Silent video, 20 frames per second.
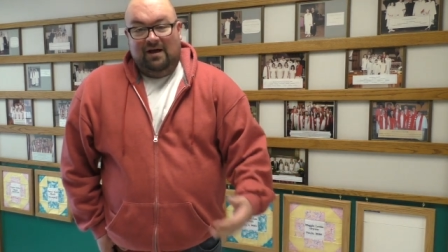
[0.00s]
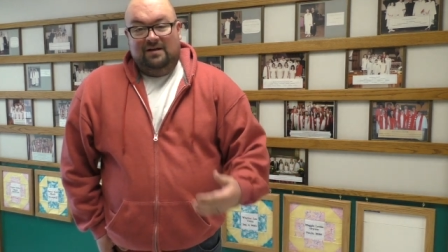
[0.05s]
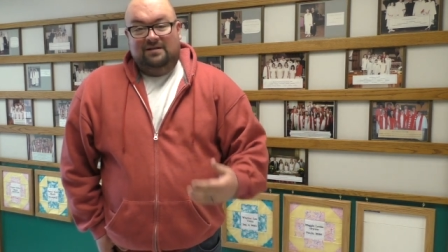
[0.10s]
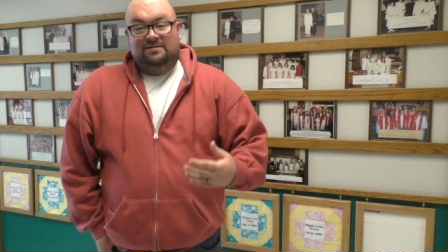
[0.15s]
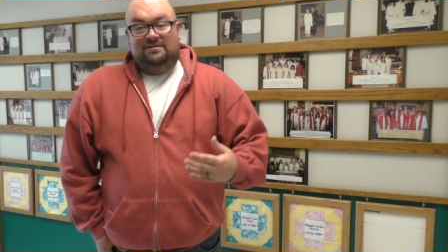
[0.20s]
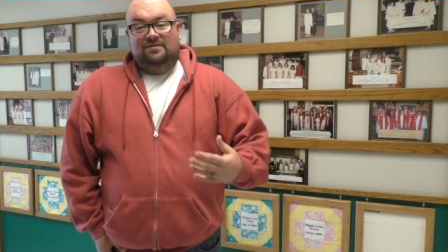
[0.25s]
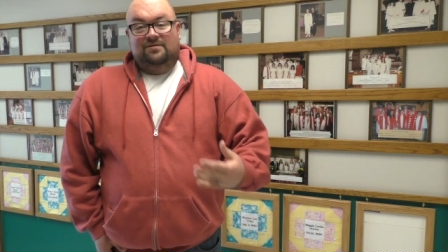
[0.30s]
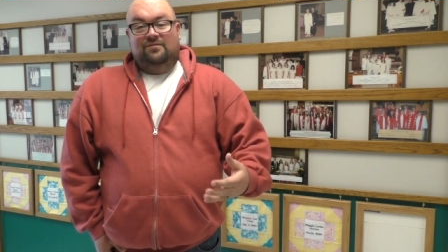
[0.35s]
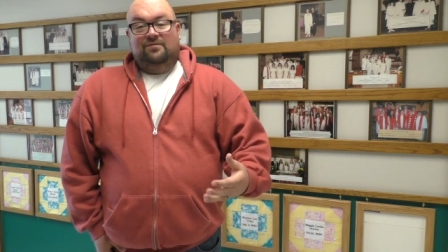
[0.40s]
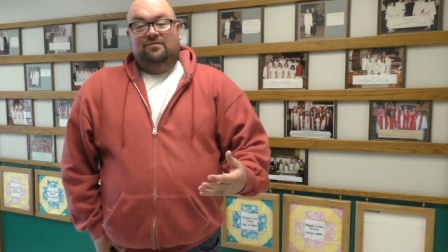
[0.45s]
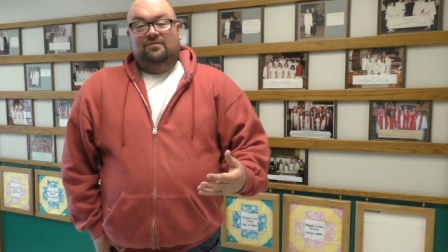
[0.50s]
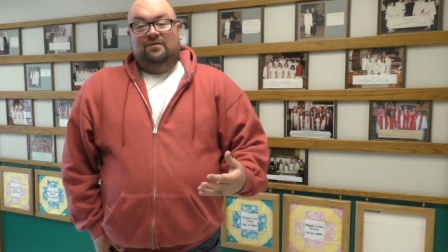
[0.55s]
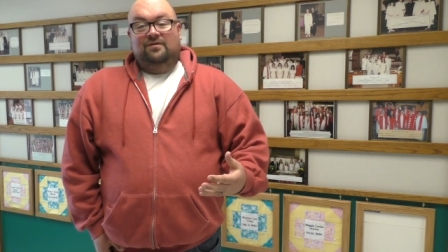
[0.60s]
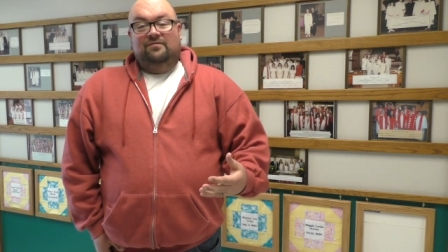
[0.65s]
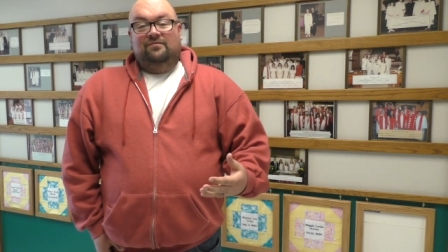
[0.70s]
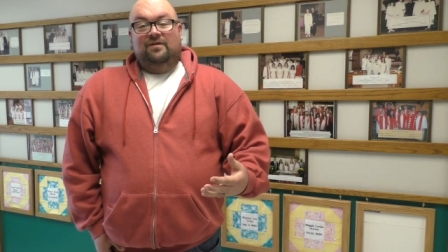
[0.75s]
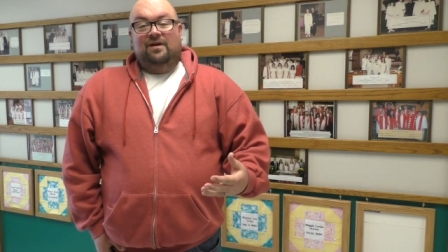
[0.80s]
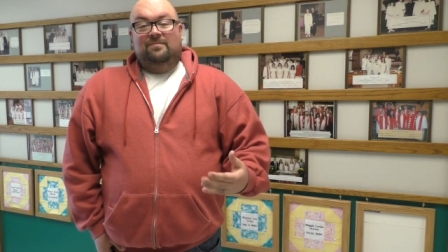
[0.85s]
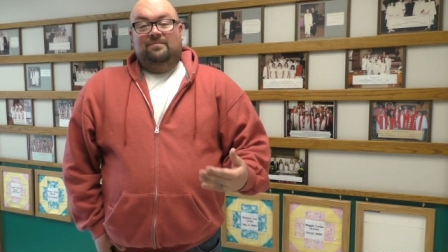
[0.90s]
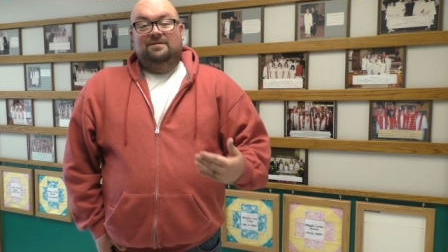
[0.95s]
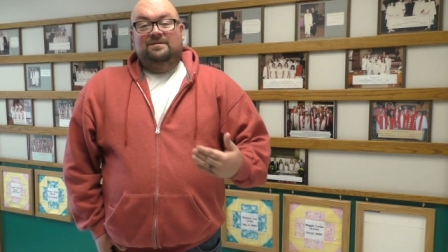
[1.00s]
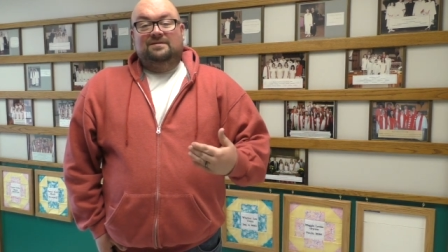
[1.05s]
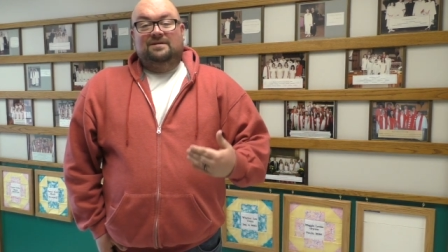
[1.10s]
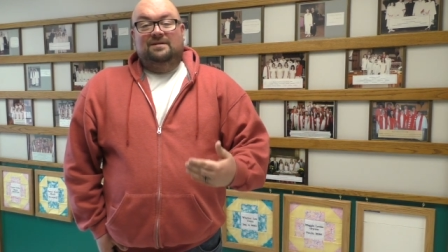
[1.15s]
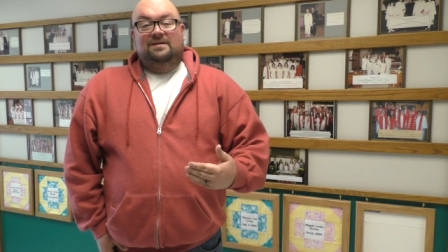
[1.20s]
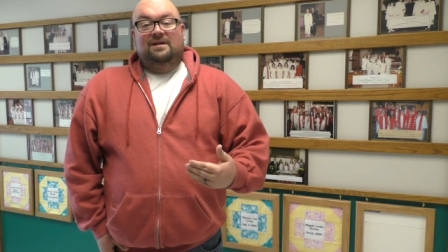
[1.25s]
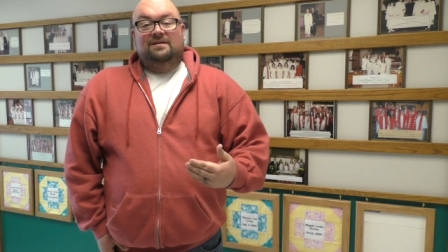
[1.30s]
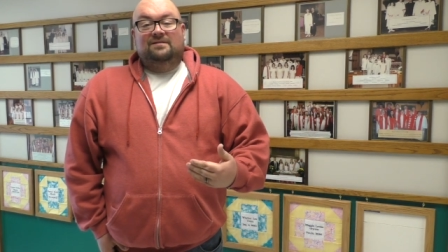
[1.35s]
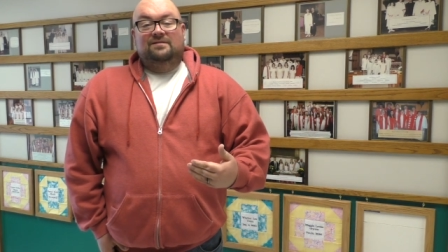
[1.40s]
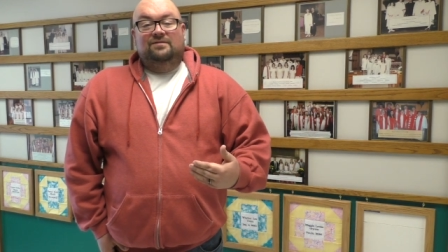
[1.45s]
Still families
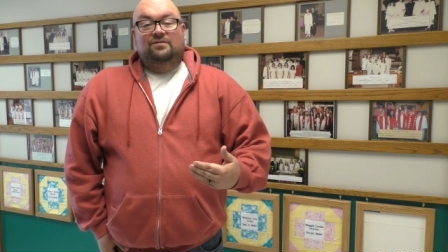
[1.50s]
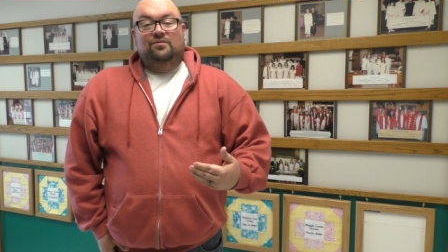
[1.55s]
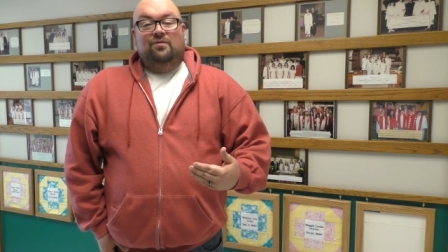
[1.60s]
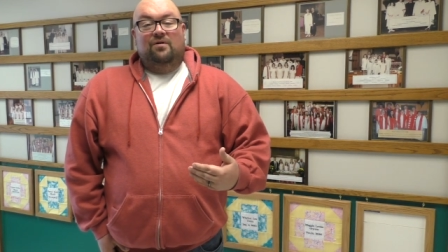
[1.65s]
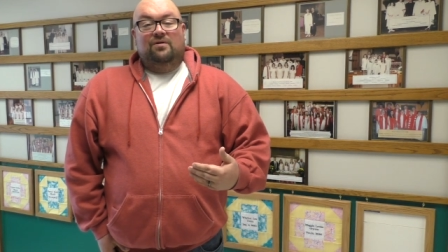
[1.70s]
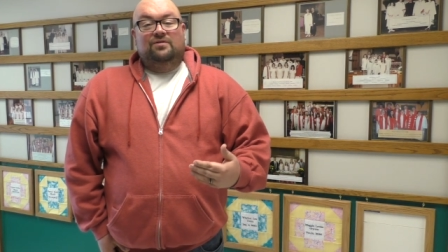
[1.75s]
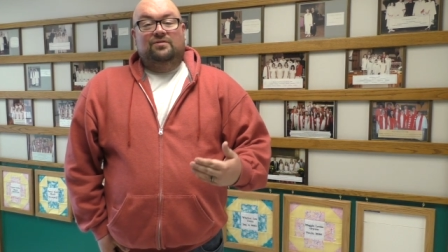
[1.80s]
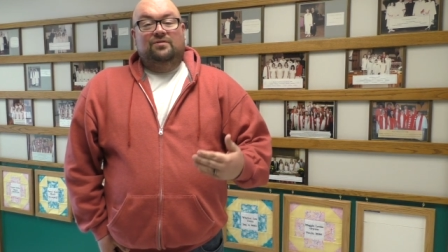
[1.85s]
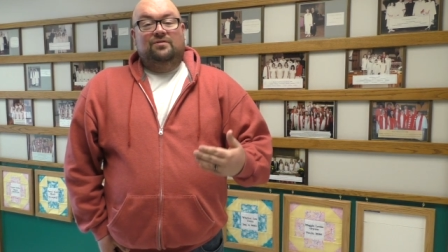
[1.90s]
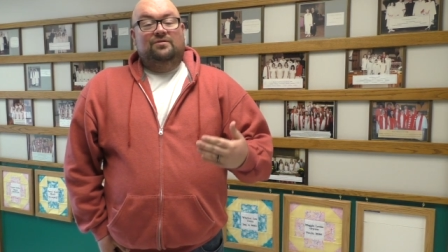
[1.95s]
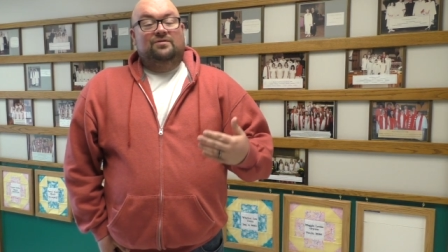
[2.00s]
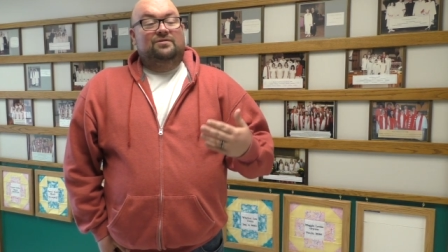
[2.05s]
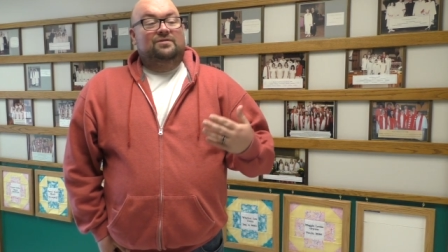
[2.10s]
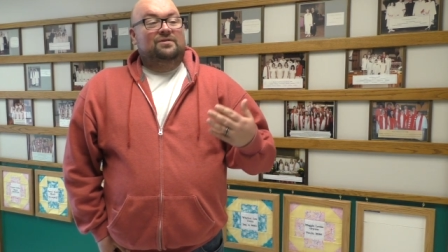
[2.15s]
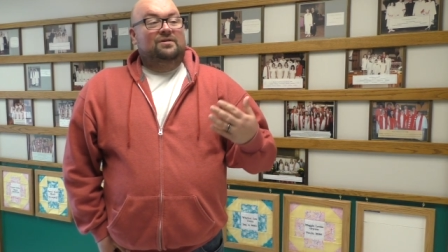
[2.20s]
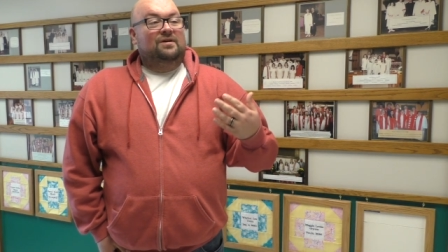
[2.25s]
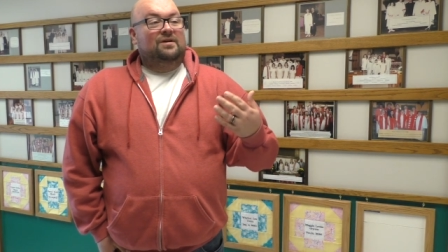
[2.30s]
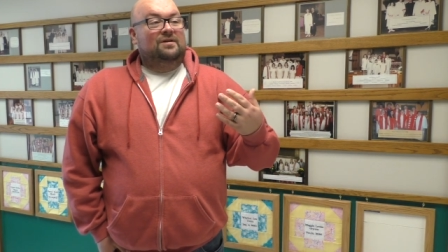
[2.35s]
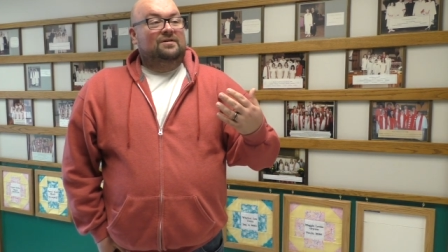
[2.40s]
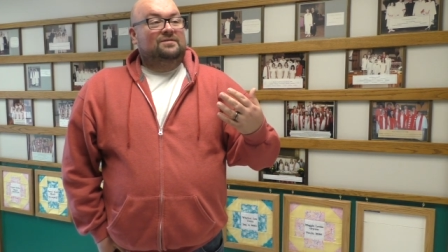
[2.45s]
connected to our church.